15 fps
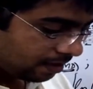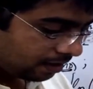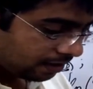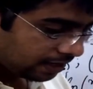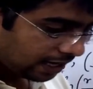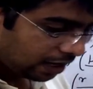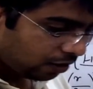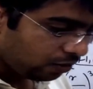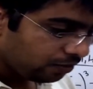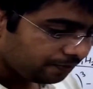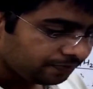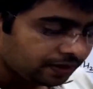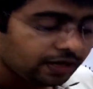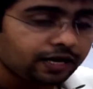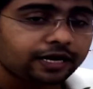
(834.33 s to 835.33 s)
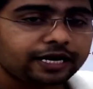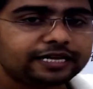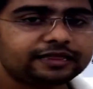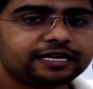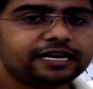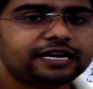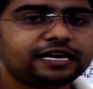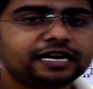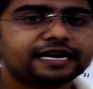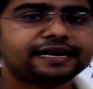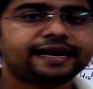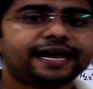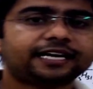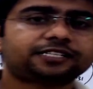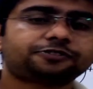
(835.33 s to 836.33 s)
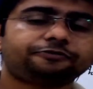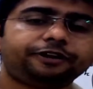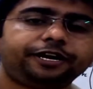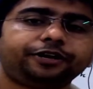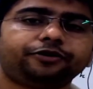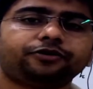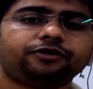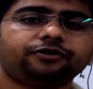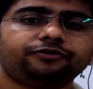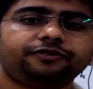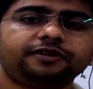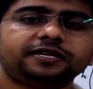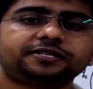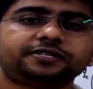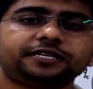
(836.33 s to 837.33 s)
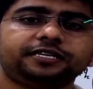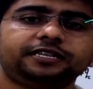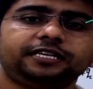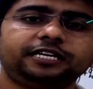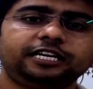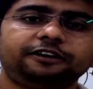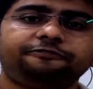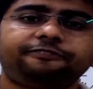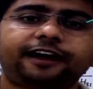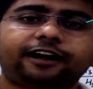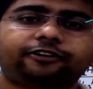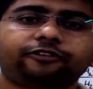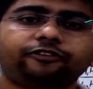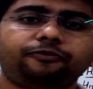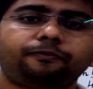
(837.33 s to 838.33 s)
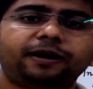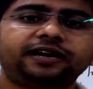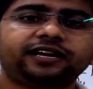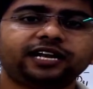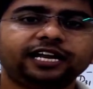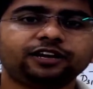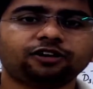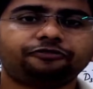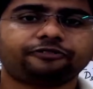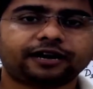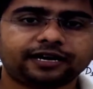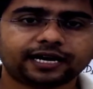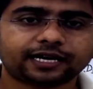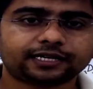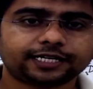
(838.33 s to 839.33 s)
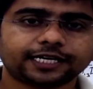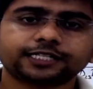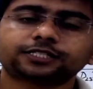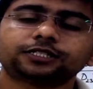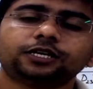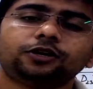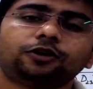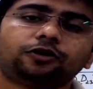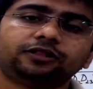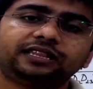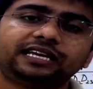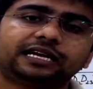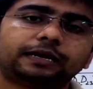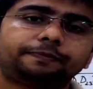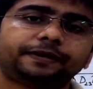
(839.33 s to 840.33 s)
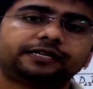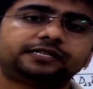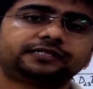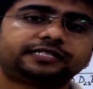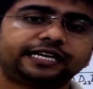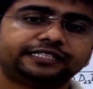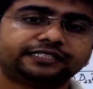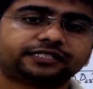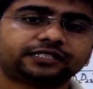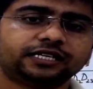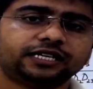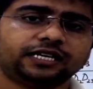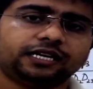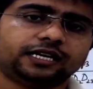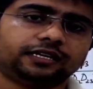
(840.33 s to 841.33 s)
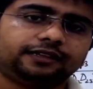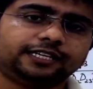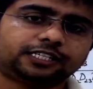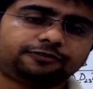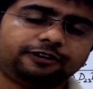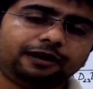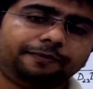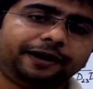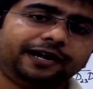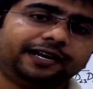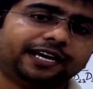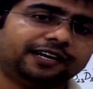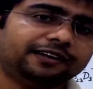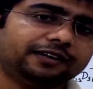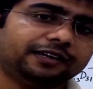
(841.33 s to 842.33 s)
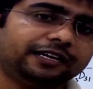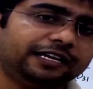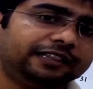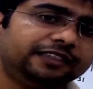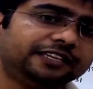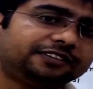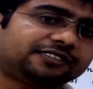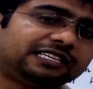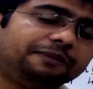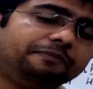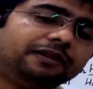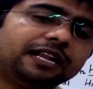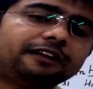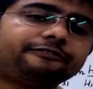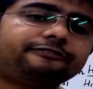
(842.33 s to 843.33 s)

Now in the next video we will see the effect of bundling of conductors on the capacitance. This will be done in the similar